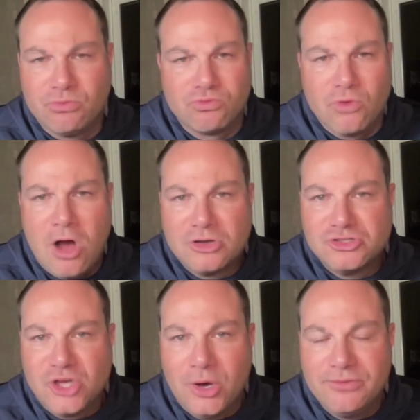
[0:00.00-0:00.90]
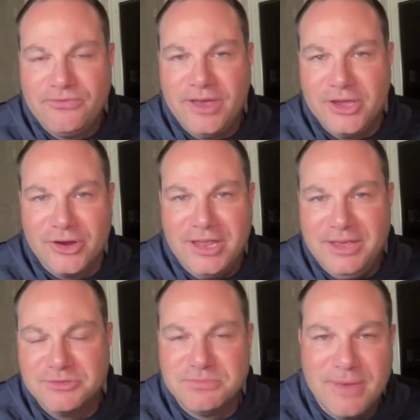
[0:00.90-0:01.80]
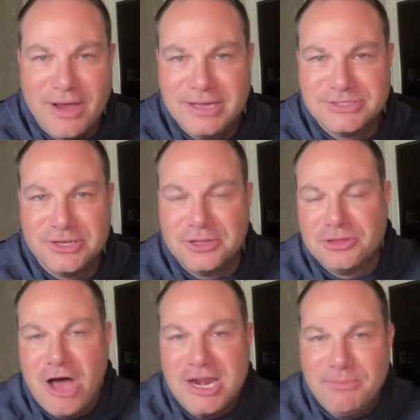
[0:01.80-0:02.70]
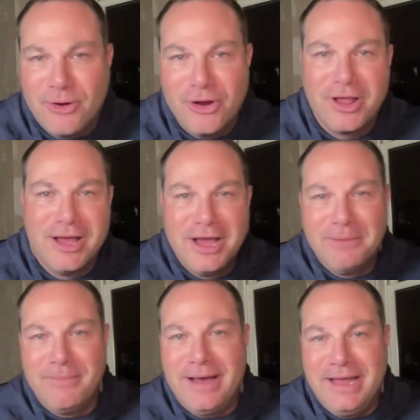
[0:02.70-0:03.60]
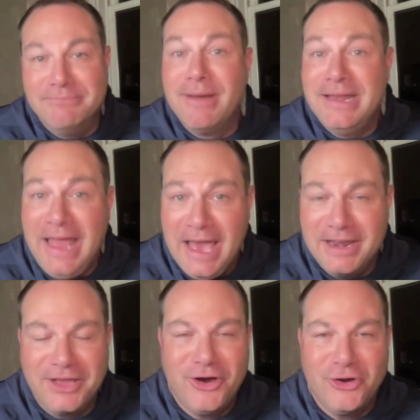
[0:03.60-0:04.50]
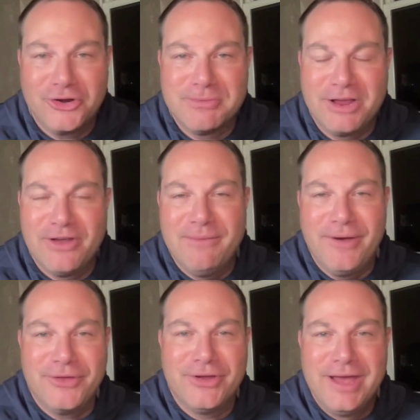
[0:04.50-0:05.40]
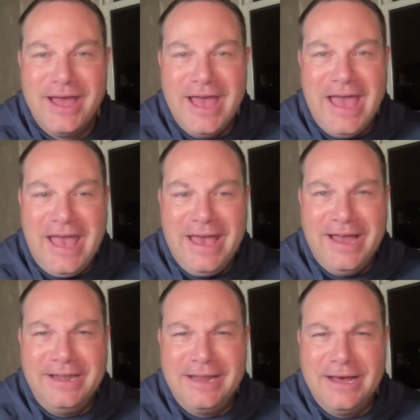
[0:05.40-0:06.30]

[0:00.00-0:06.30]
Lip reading: rock solid figure. He was married to Lottie Burke, my nan. I called her my grandmother, and